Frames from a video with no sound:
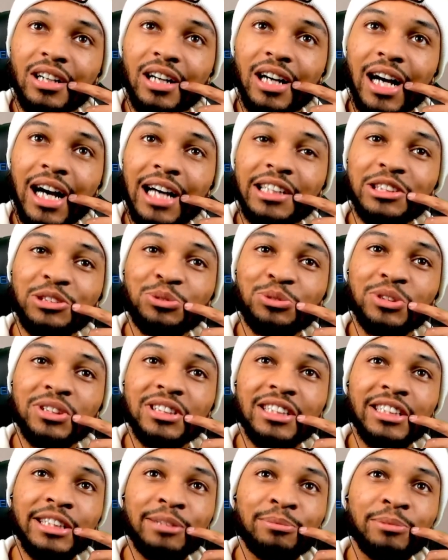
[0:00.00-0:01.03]
How do you
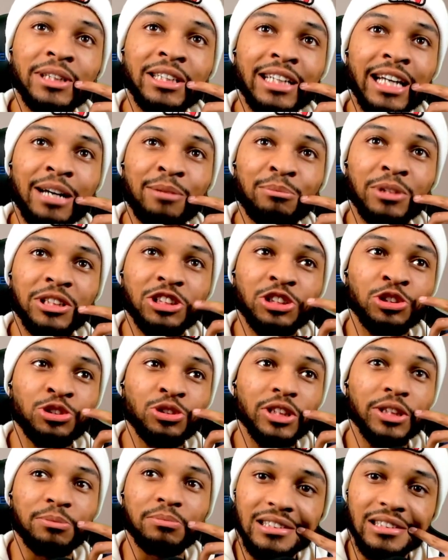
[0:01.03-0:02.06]
sleep in that much
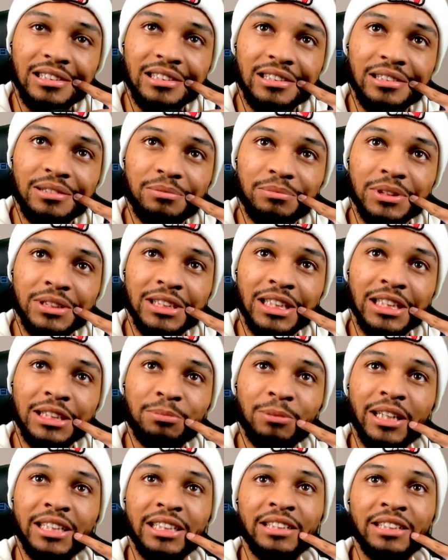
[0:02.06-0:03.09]
drip? Possessed
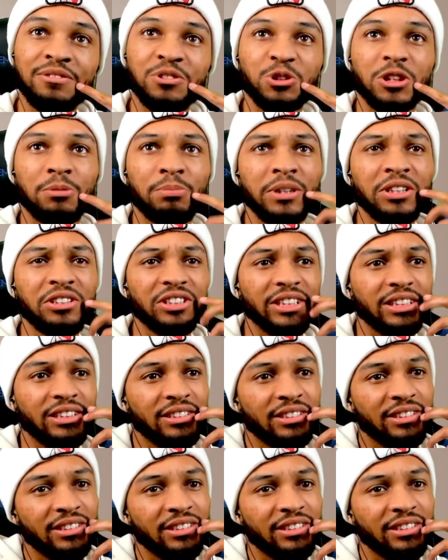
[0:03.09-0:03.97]
by an evil spirit.